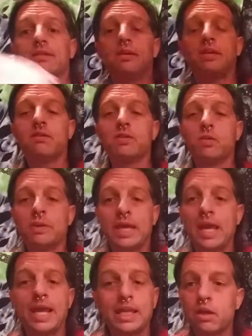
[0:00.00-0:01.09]
you know, you
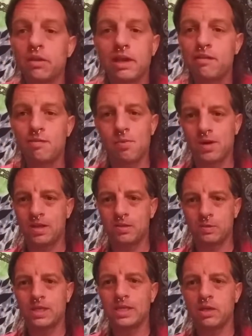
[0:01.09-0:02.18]
can't heal everybody, so
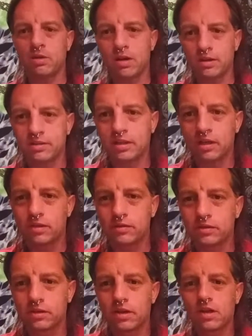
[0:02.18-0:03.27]
we can heal ourselves.